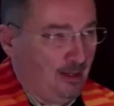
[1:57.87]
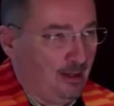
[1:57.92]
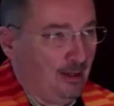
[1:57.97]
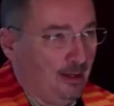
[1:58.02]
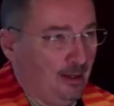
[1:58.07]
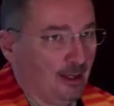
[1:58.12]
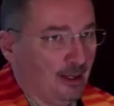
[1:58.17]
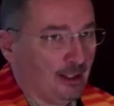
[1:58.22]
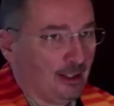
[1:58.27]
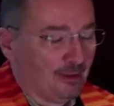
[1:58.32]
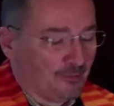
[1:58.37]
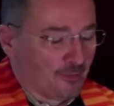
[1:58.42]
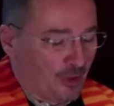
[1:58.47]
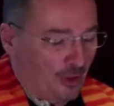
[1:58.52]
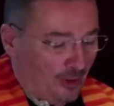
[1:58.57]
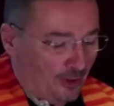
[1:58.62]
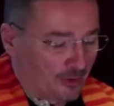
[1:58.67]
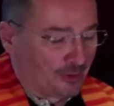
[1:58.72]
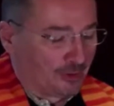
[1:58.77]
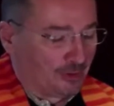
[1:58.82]
Cliff
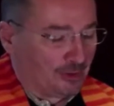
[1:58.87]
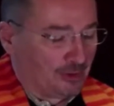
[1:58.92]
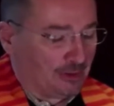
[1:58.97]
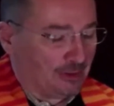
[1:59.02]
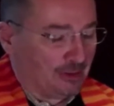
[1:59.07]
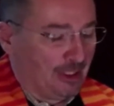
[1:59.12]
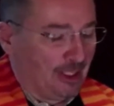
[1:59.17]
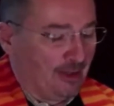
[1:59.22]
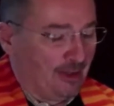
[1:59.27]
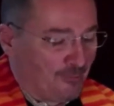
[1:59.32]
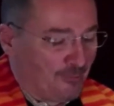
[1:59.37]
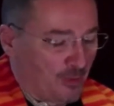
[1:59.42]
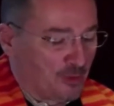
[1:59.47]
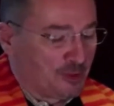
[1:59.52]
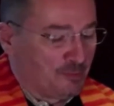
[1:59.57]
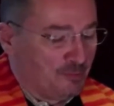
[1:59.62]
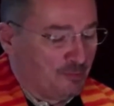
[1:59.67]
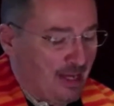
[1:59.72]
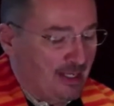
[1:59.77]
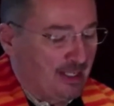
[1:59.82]
Cardinal invoked
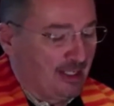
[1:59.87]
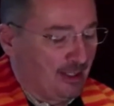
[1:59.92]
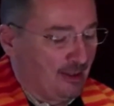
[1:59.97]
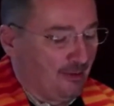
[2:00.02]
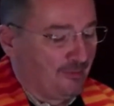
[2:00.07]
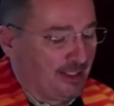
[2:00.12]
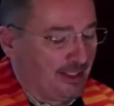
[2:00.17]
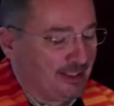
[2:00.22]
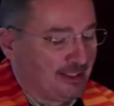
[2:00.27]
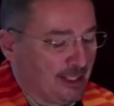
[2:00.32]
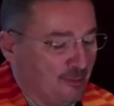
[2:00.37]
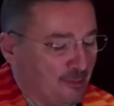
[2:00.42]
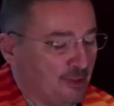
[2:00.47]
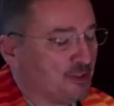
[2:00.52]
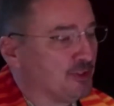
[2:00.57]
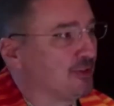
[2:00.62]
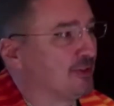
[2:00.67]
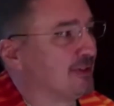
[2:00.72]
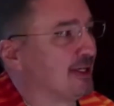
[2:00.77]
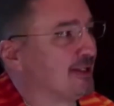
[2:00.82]
many of these
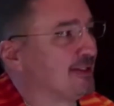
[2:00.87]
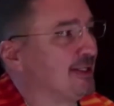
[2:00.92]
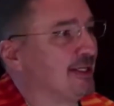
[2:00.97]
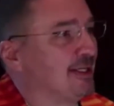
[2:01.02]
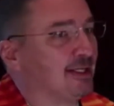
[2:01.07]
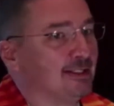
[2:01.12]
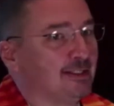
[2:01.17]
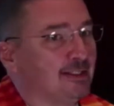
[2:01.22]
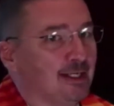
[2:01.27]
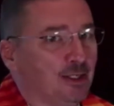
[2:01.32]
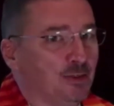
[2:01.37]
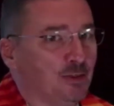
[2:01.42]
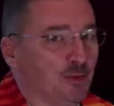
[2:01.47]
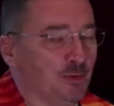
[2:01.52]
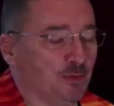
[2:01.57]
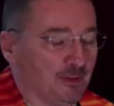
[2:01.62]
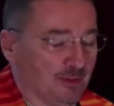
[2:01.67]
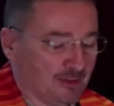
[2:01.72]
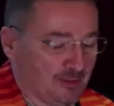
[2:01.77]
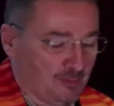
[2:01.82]
images as he
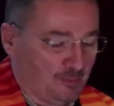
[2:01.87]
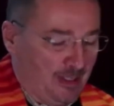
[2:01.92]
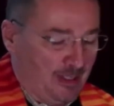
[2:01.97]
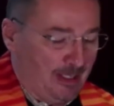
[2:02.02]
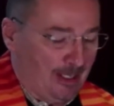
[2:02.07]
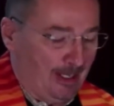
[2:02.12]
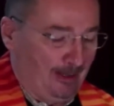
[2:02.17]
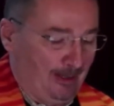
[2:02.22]
continued speaking.